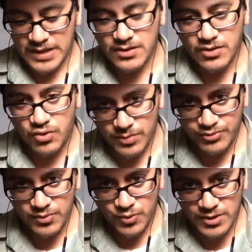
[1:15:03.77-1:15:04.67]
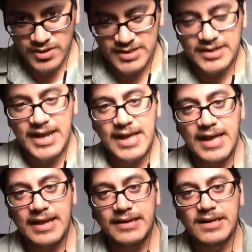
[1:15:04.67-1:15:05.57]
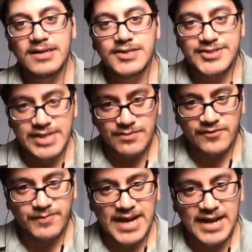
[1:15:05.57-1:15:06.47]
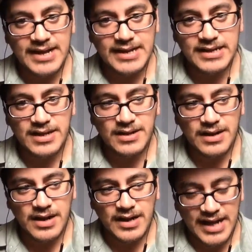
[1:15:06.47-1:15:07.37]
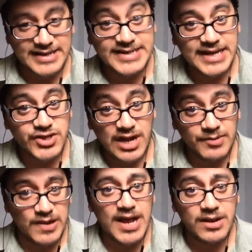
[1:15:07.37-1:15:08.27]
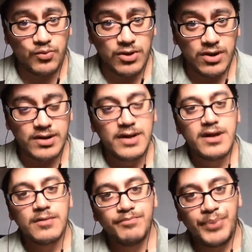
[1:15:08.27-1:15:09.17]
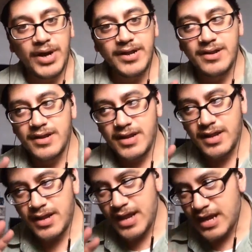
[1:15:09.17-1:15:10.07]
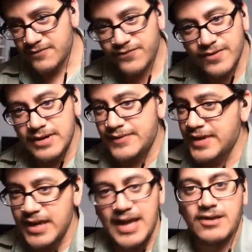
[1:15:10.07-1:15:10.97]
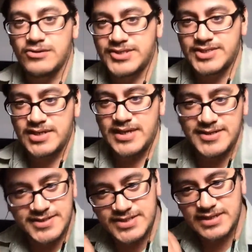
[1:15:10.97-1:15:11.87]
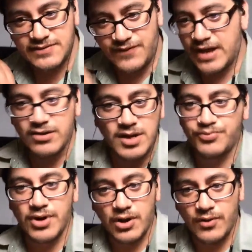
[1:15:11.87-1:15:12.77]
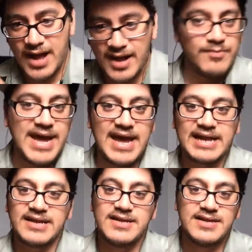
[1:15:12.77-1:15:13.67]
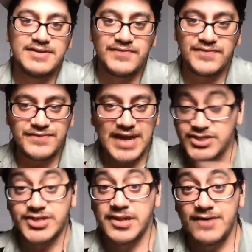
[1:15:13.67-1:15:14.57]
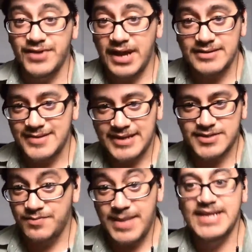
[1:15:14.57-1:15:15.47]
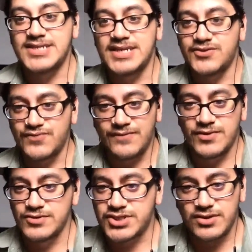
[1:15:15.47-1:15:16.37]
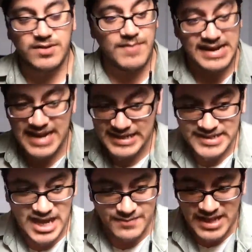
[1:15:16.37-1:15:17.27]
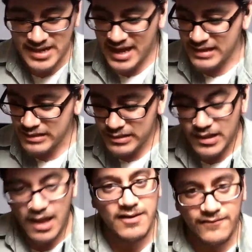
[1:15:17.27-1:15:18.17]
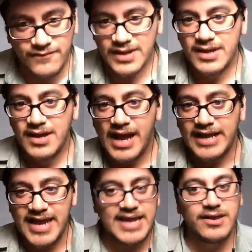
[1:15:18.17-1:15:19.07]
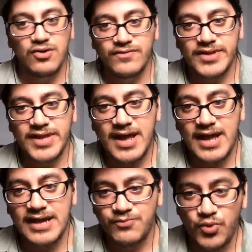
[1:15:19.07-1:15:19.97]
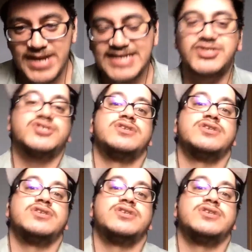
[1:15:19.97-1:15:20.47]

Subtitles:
corporate work and some of my kind of day job client work, but everything else is Final Cut Pro on a Mac. I just love it. I think it's amazing. It's revolutionary. The magnetic timeline, I can't get over that. I wish